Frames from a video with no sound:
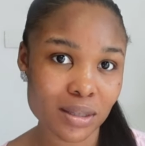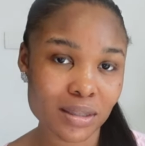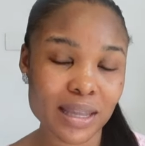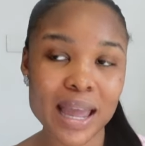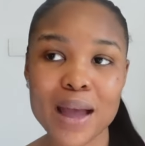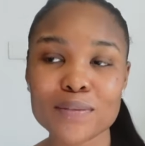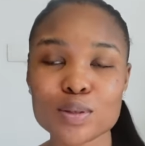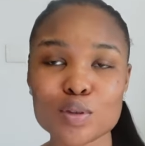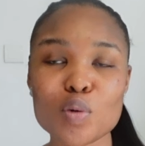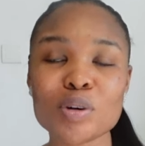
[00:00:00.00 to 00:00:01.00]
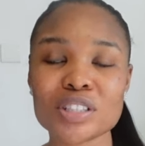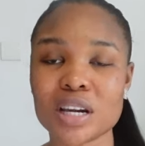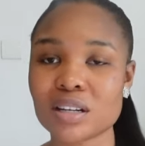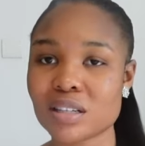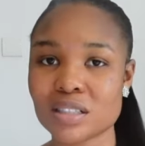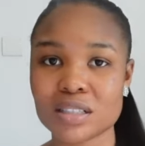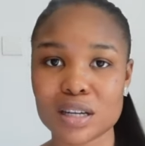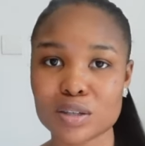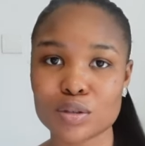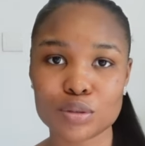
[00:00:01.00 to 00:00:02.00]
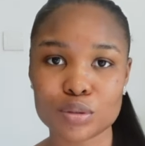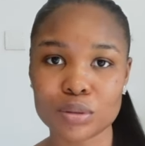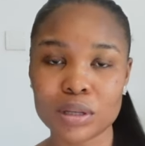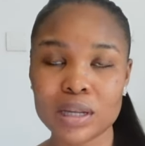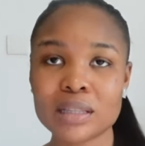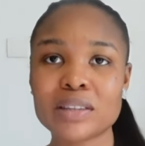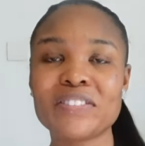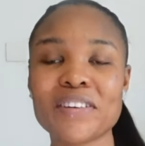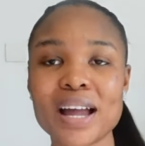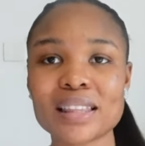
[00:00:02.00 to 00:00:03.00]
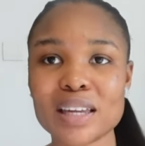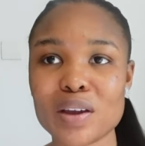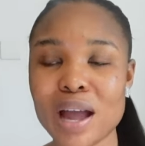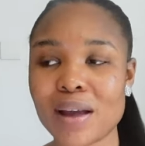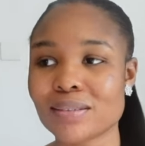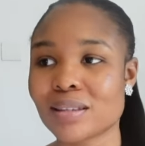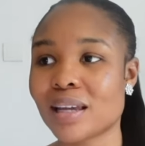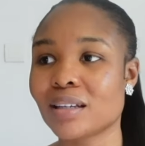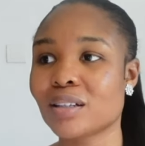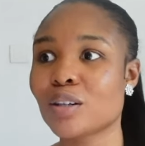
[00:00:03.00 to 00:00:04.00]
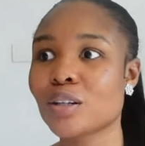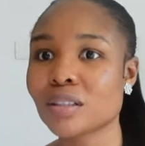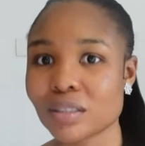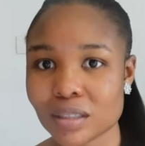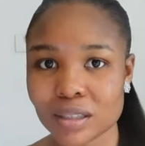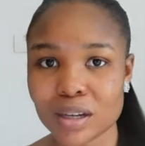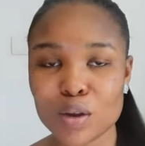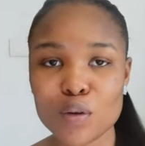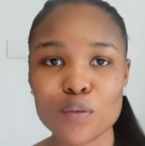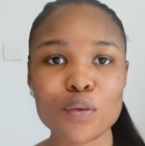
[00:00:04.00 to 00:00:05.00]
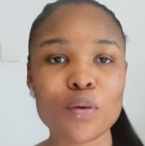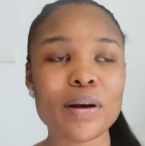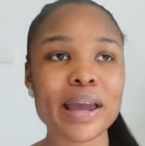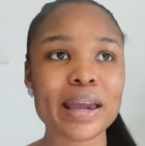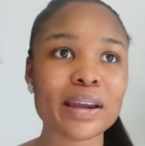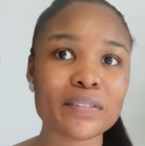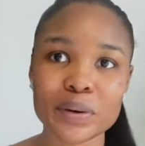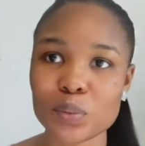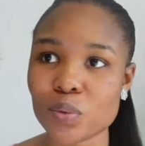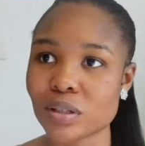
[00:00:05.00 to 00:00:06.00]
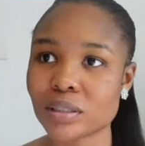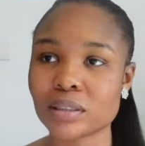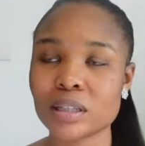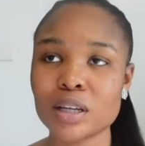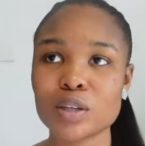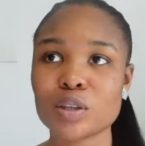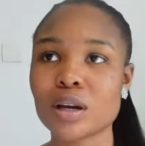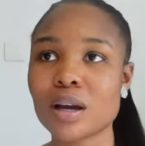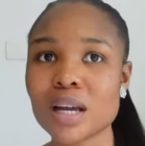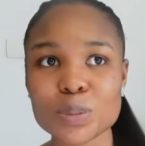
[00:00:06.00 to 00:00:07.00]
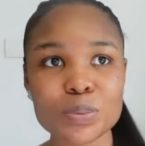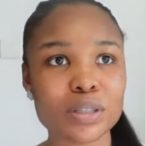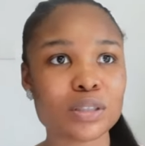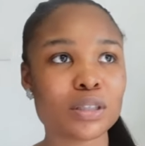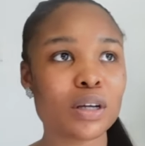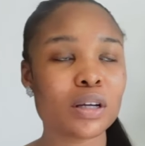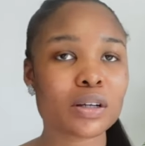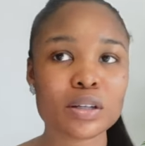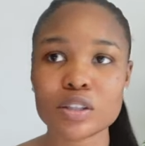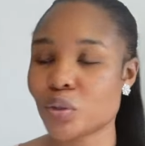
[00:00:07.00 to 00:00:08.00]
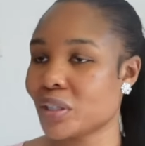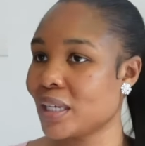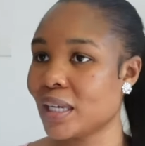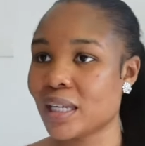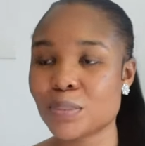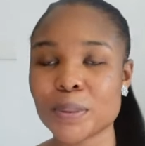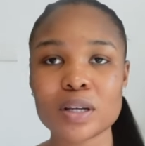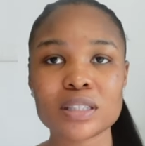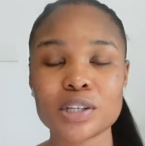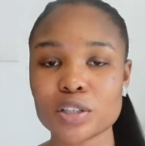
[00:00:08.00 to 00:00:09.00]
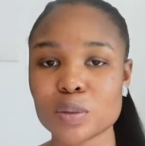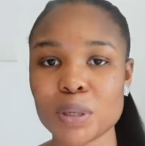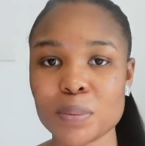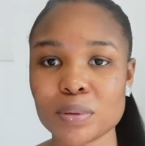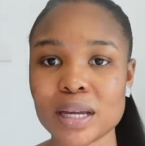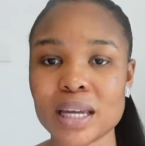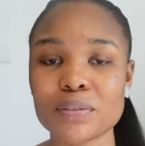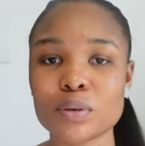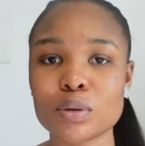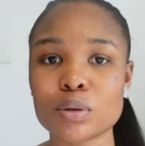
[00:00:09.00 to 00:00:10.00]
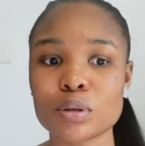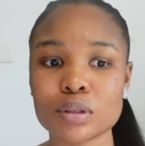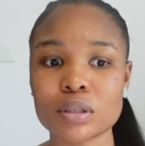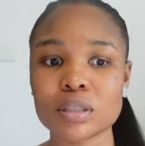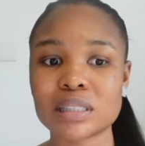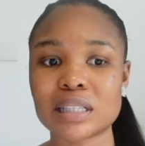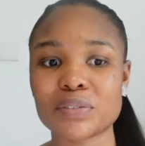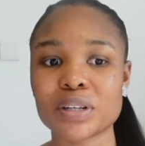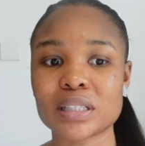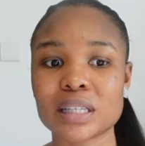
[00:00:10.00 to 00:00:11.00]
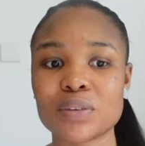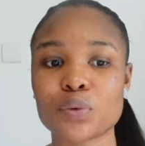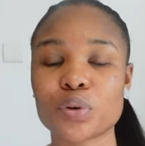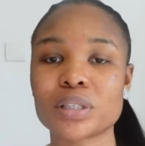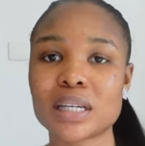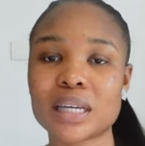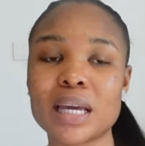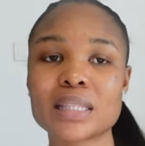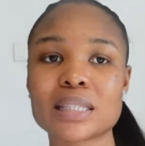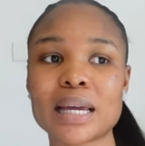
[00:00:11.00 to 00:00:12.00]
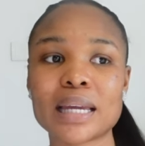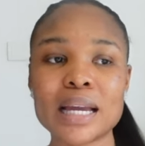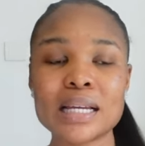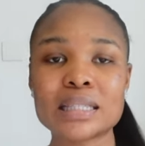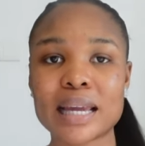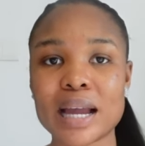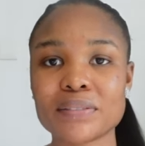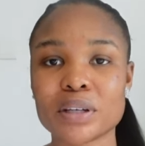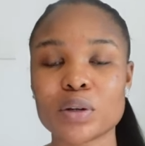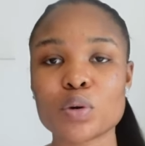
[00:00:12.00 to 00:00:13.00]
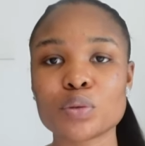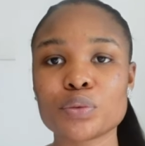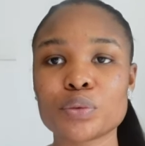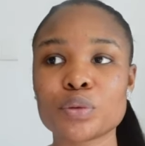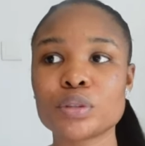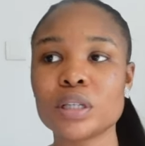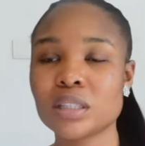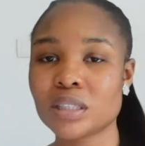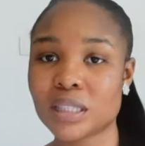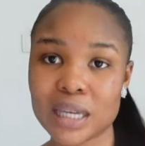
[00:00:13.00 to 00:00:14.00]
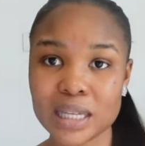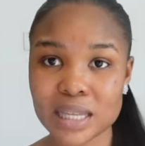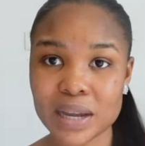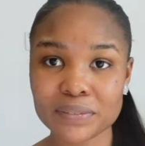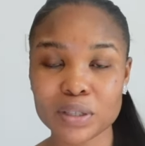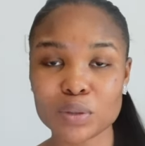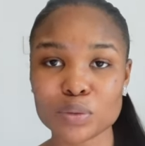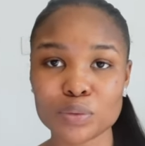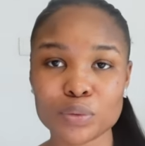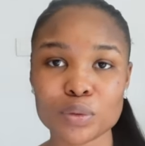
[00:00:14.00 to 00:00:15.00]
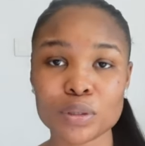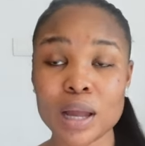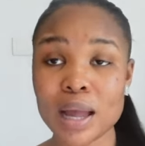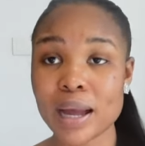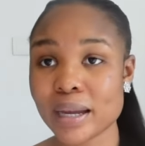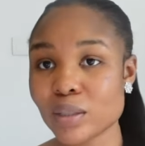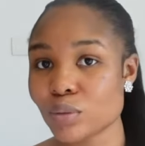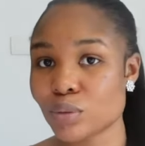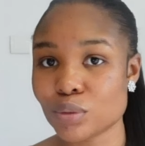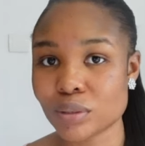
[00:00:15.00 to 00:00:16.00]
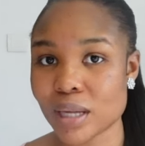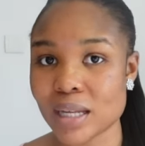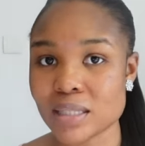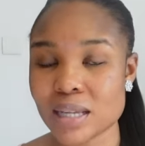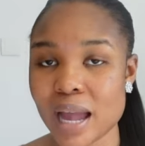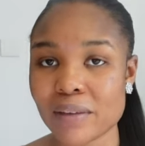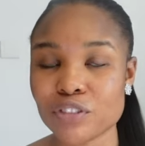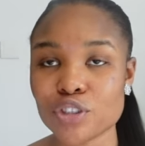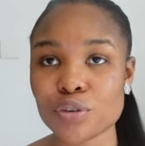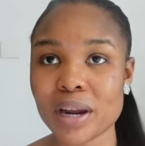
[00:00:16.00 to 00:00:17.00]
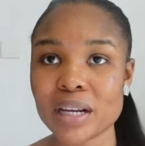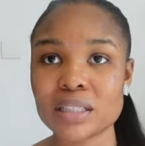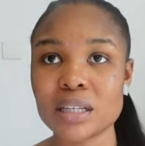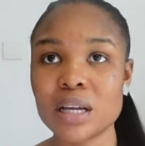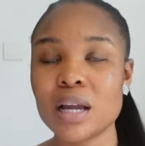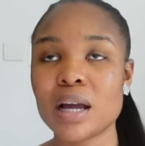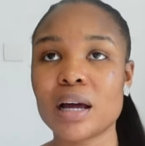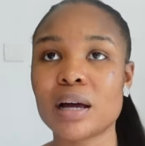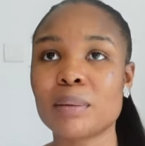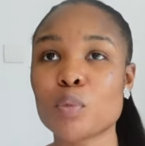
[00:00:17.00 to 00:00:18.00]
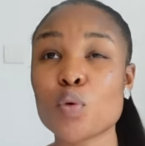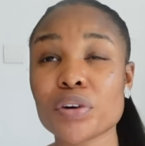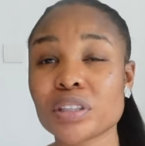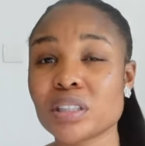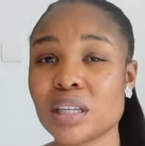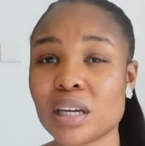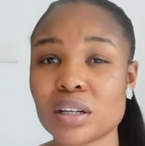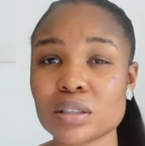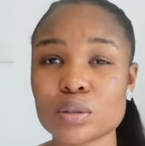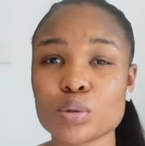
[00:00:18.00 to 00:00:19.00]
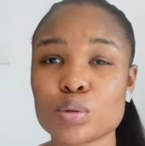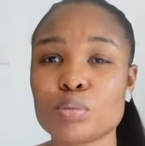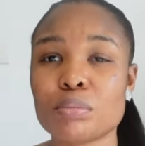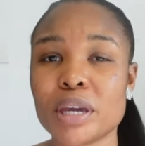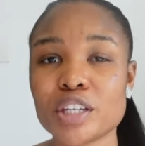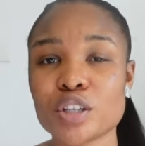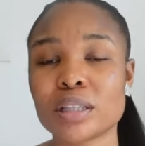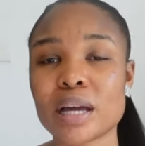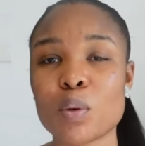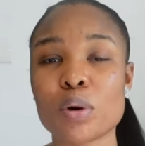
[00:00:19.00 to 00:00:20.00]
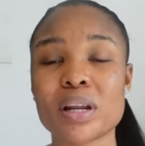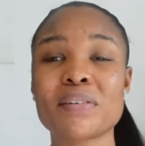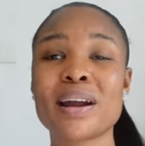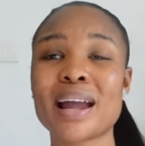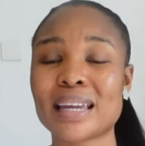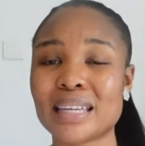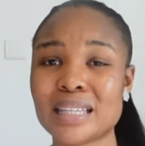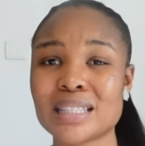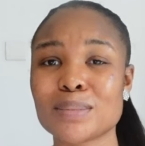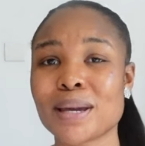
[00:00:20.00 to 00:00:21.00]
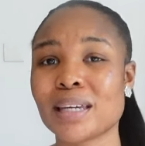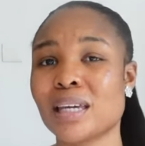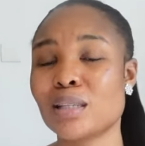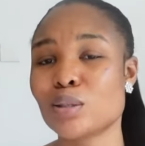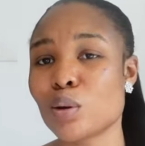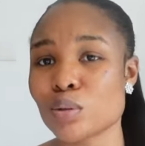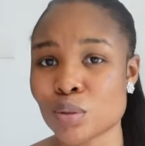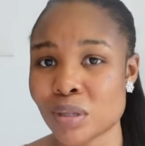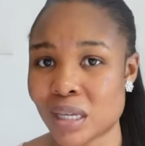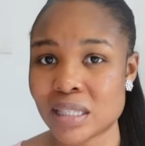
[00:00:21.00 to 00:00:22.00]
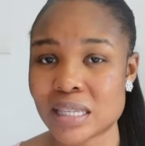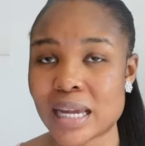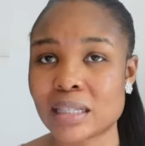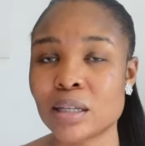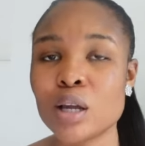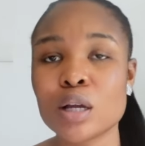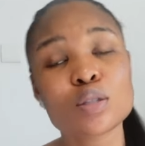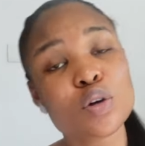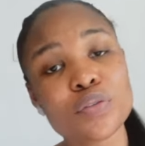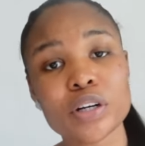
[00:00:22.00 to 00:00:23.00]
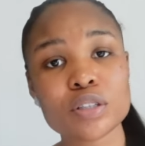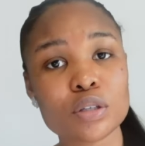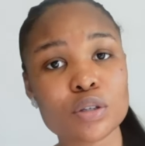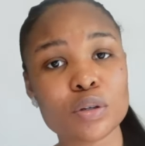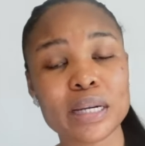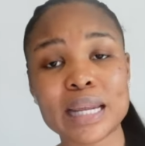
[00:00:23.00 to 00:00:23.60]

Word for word: They have so much energy than you do. The fact that you have to like cook for everyone, your husband, your kids, because there are some people that even cook differently for their kids. Like, they have their own food, the kids have their own food. I don't do that. I've tried um, over the years to make sure that whatever I eat, my kids also eat, and so far so good.